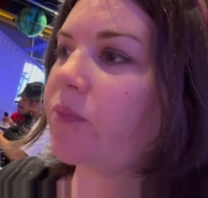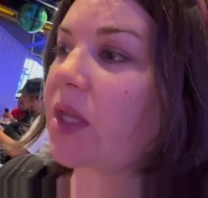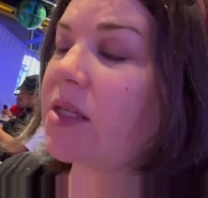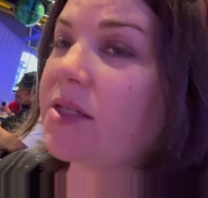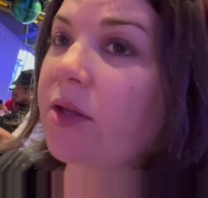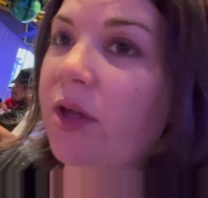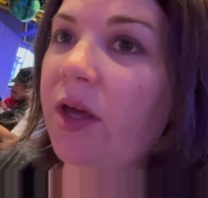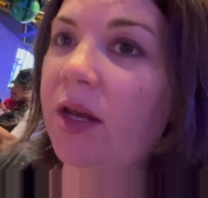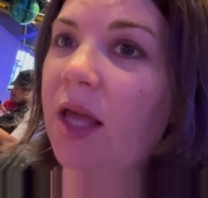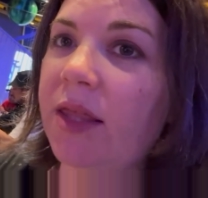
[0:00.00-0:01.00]
It's still
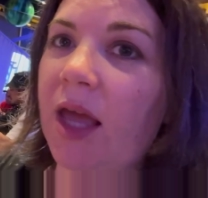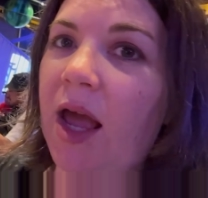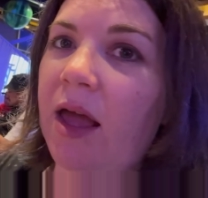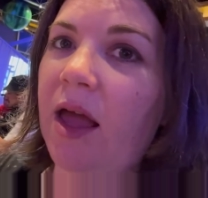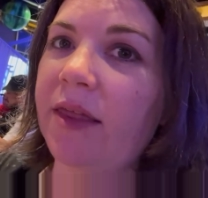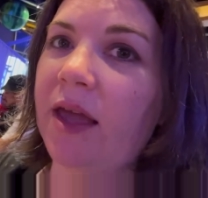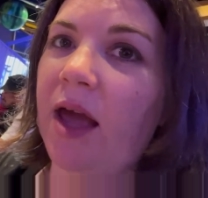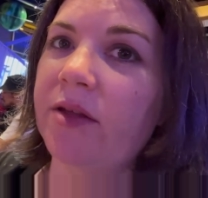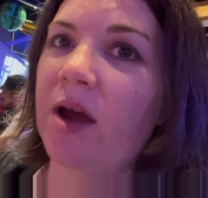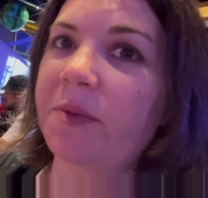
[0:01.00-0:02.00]
good. I think
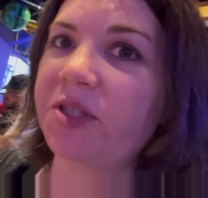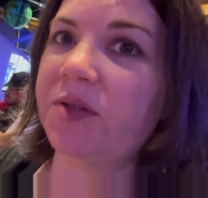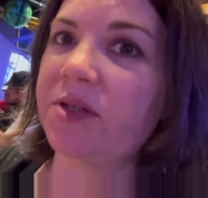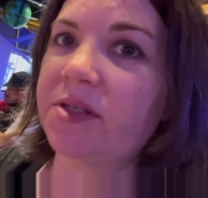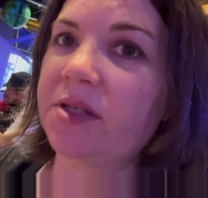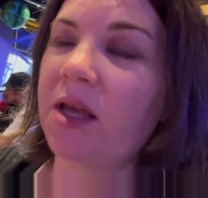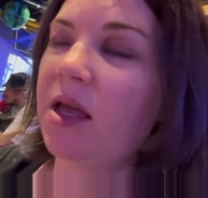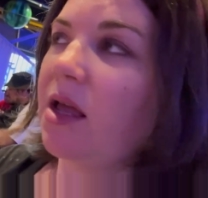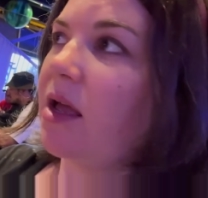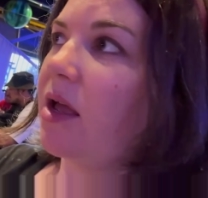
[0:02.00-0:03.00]
other option is
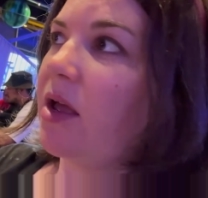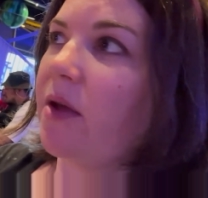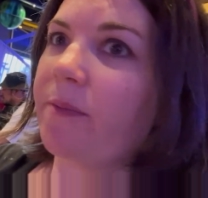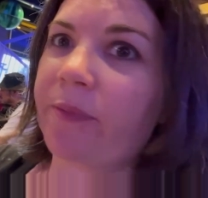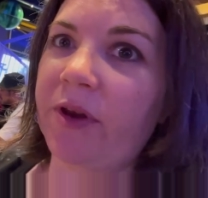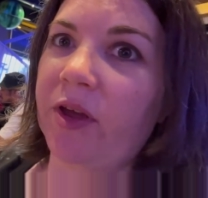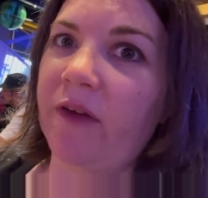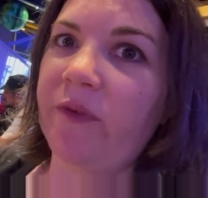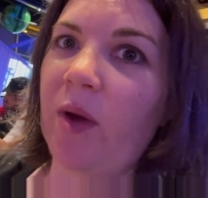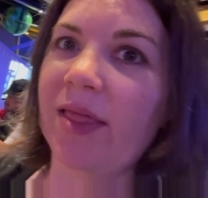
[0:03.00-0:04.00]
pretty good. If
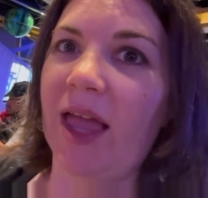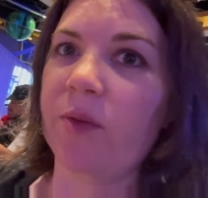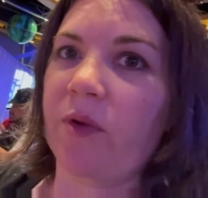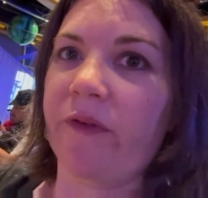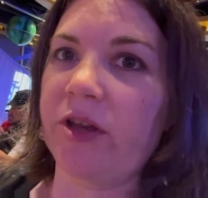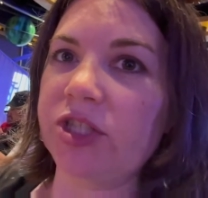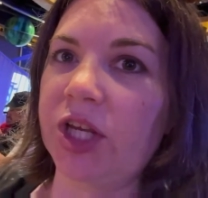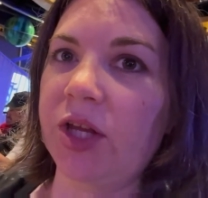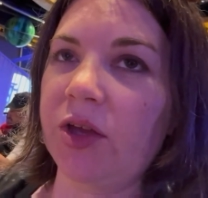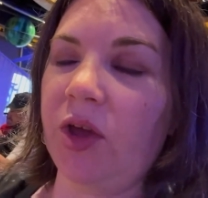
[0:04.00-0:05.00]
you want light and
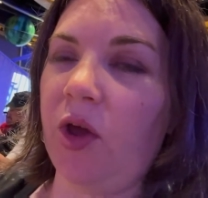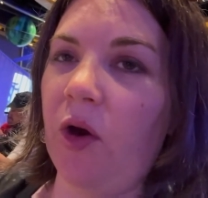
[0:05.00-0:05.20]
refreshing, go